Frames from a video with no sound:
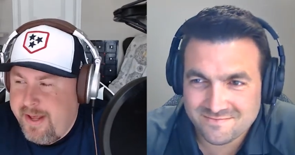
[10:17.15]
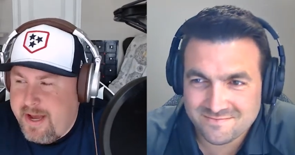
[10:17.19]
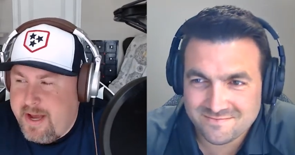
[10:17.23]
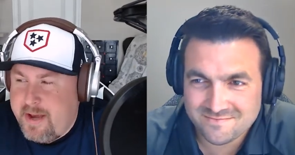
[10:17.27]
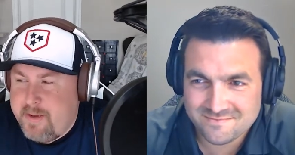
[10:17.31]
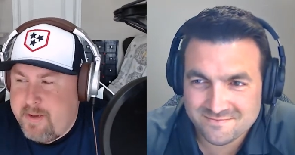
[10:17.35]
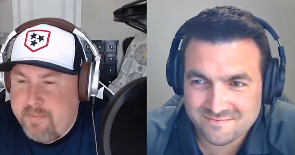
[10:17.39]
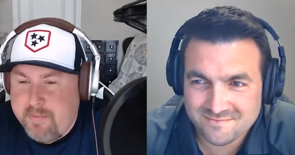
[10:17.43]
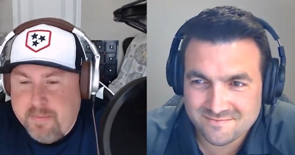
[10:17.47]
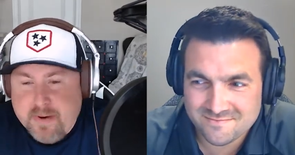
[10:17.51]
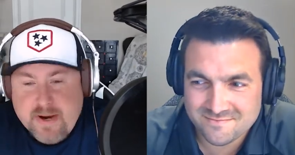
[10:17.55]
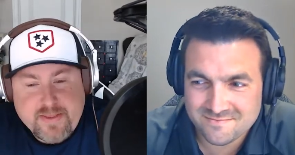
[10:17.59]

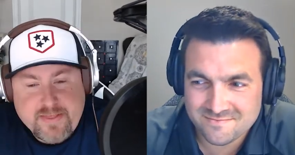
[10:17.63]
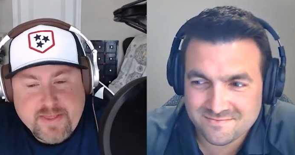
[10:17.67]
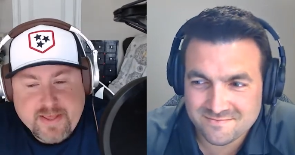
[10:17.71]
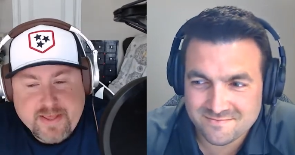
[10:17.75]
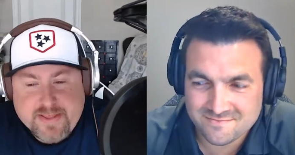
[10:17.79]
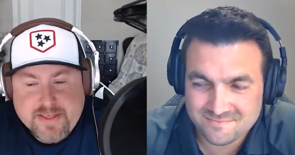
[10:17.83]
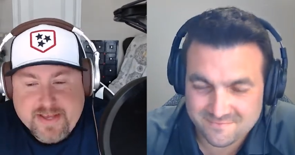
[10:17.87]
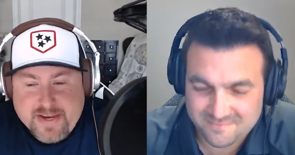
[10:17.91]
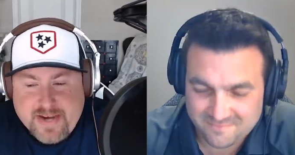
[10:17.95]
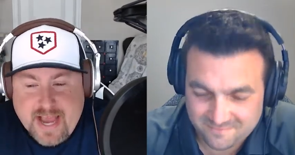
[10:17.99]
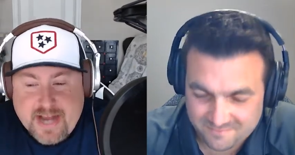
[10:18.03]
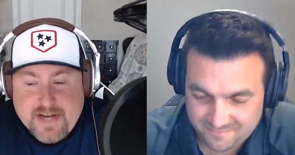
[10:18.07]
Speaker 1: um, but I
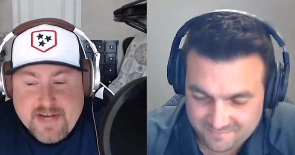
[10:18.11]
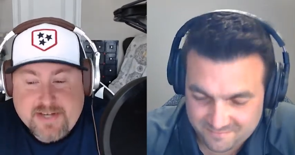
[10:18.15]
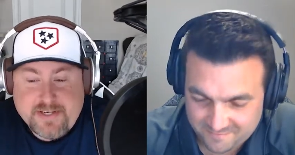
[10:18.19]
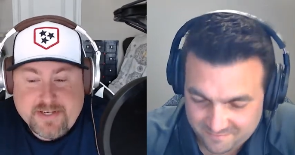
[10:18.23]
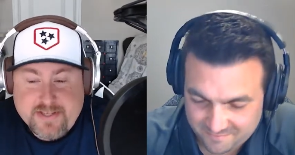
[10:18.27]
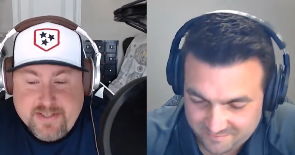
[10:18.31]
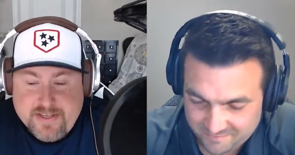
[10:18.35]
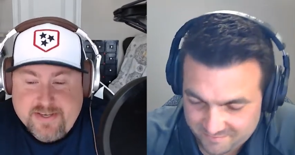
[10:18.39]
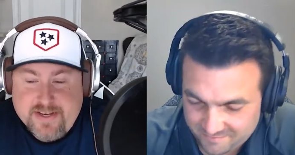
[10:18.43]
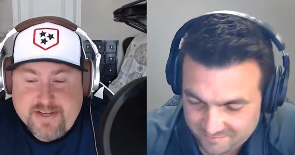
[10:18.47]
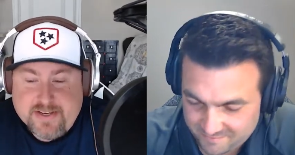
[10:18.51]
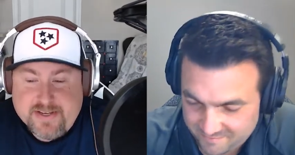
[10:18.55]
think that
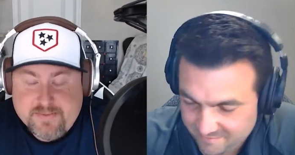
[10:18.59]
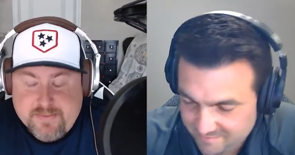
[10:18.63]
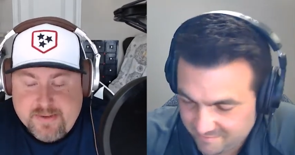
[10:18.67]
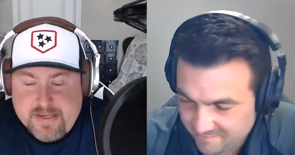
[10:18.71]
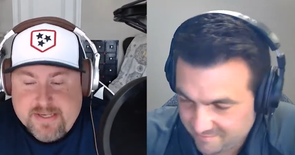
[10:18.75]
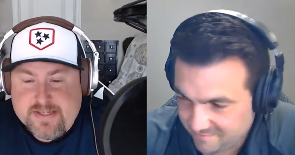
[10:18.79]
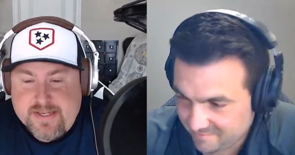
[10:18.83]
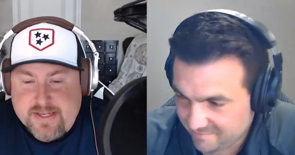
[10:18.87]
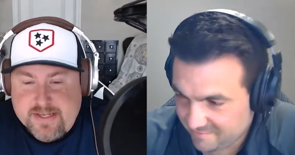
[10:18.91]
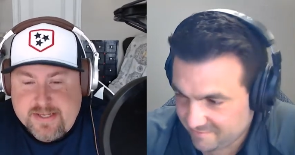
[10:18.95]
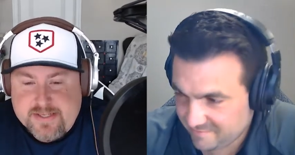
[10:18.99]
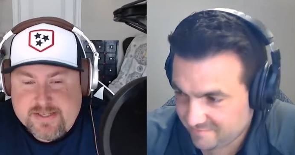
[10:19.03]
actually does
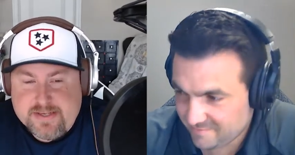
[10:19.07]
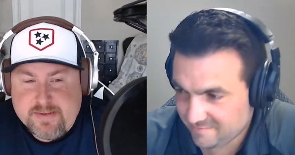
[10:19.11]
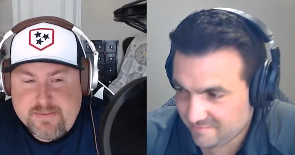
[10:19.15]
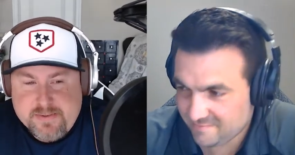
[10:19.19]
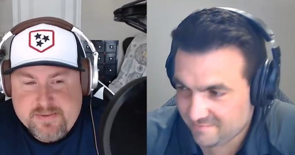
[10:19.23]
make sense.